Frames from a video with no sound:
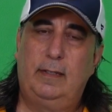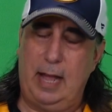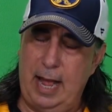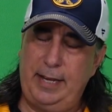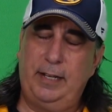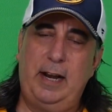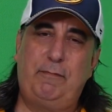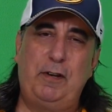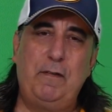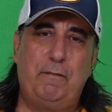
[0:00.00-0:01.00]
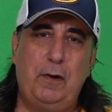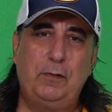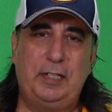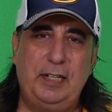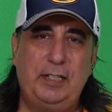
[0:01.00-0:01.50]
Hi, good afternoon,
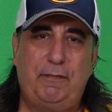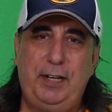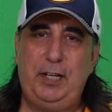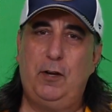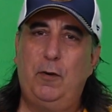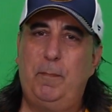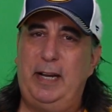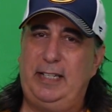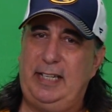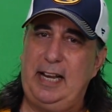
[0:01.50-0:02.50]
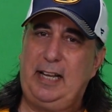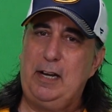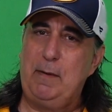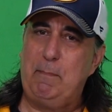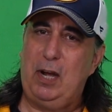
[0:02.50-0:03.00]
folks. In this video, my second
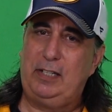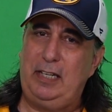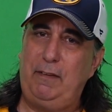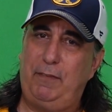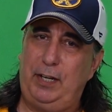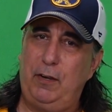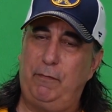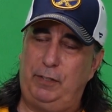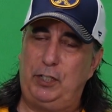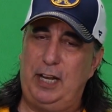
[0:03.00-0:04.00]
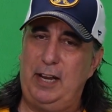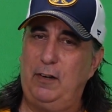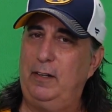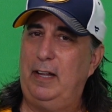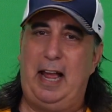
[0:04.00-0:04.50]
unboxing video of the
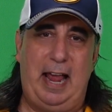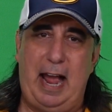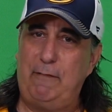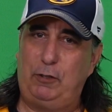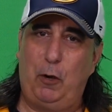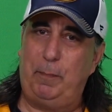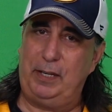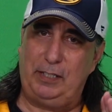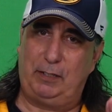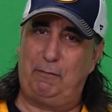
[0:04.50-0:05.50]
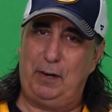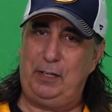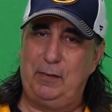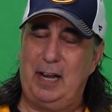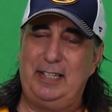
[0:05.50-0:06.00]
channel, I have to open this in front
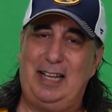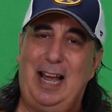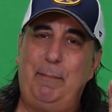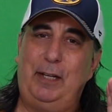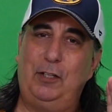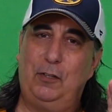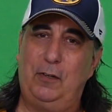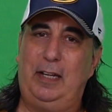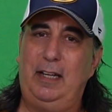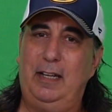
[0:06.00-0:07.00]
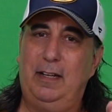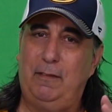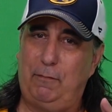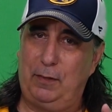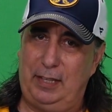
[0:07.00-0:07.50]
of you guys. I've been looking
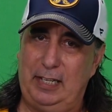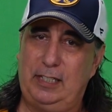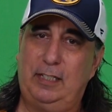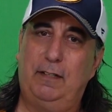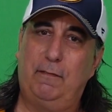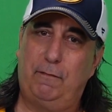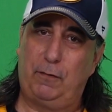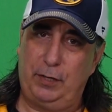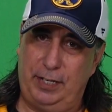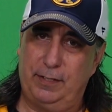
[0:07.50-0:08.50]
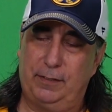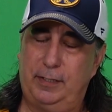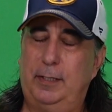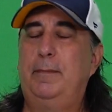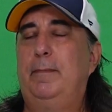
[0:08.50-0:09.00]
for this for
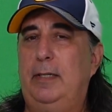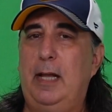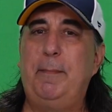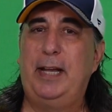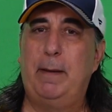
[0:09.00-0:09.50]
years. Coming